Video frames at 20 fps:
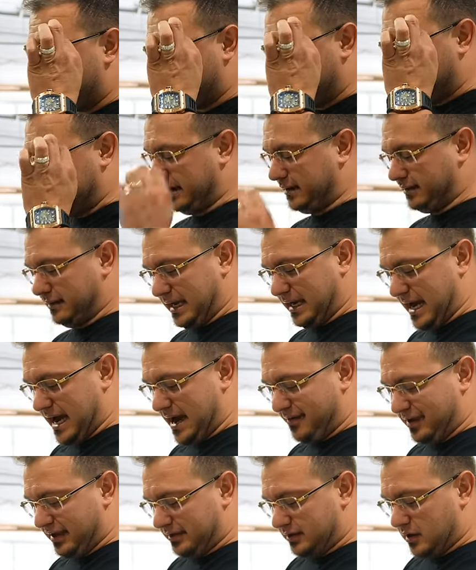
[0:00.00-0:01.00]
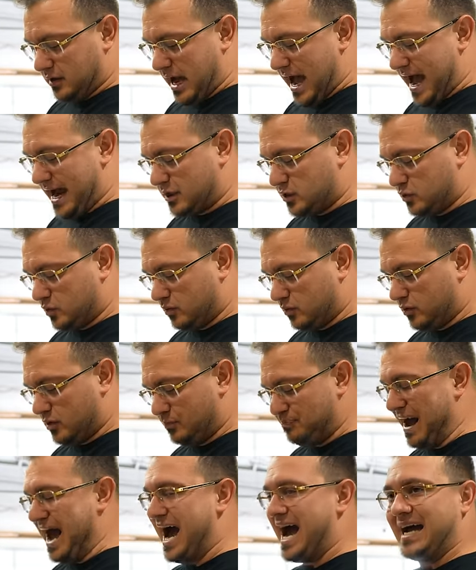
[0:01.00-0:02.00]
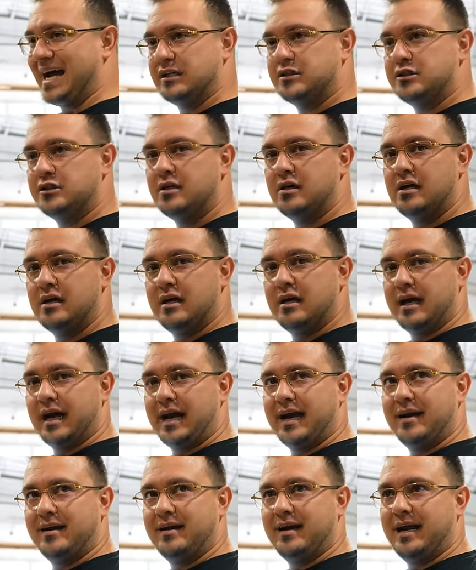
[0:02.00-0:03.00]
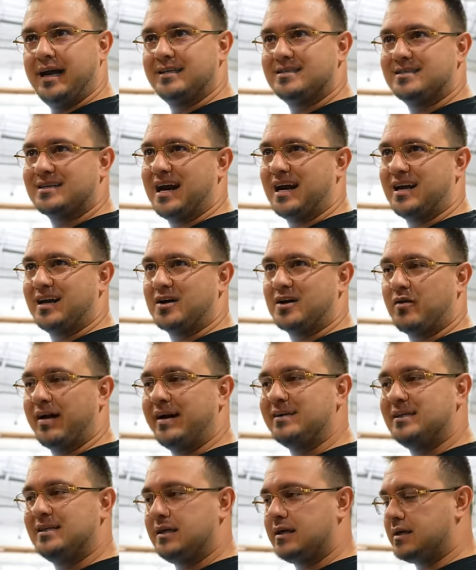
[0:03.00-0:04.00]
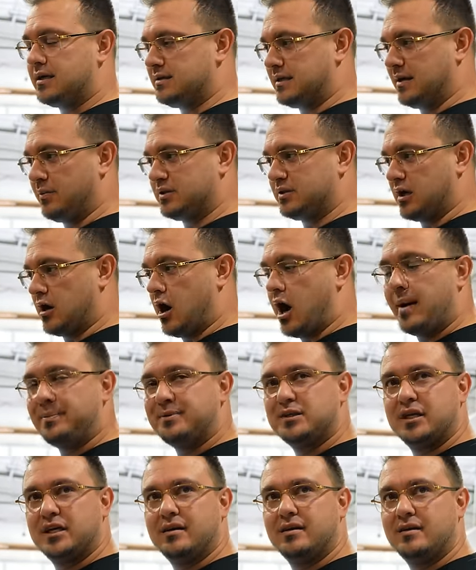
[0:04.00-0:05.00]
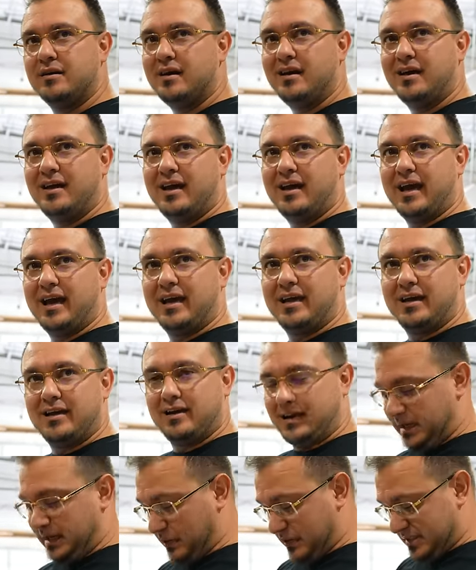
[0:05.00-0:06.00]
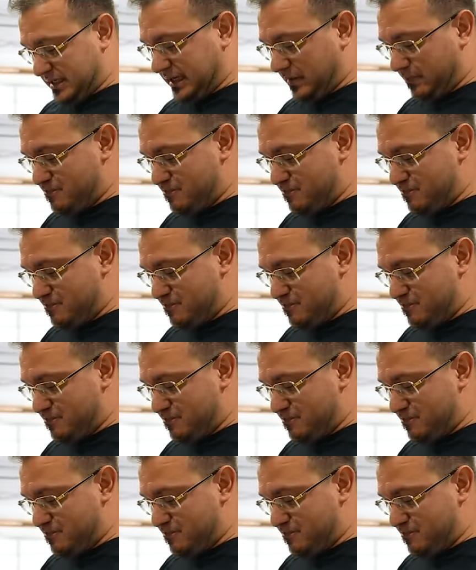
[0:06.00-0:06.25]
but like they have like the actual badge, and it's kind of crazy because that was an option and it was like a